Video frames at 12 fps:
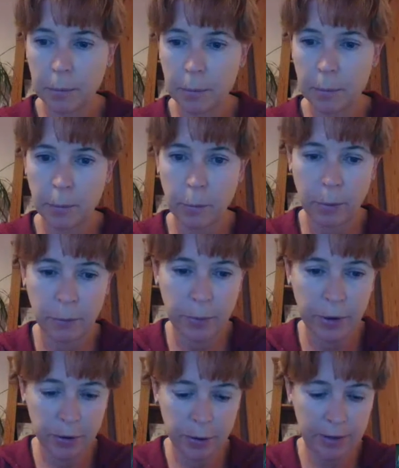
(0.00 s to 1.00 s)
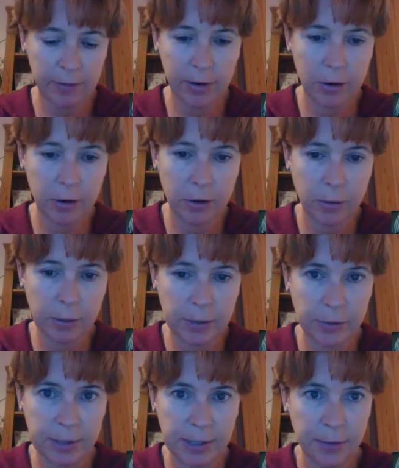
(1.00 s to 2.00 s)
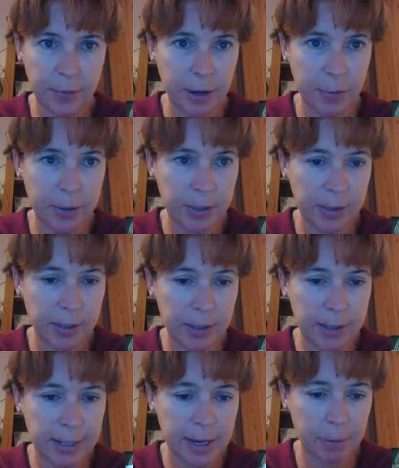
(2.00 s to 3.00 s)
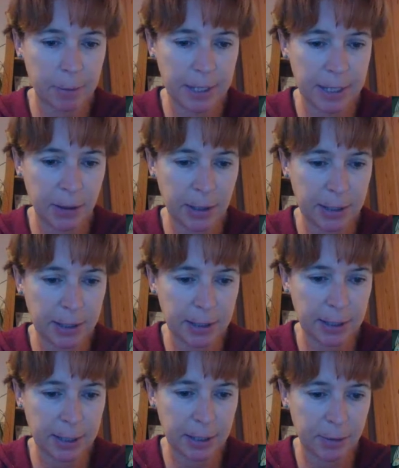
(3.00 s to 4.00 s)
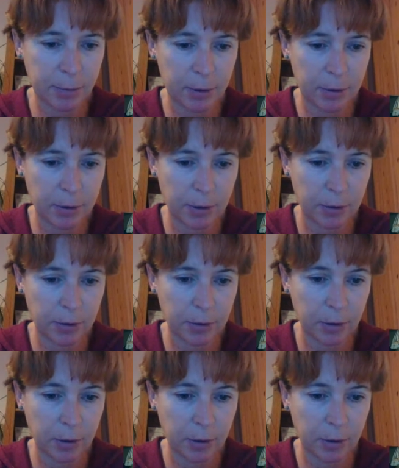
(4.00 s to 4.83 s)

Probably going to go and look at Twitter and see if anyone's taken pity on us and sent us a photo.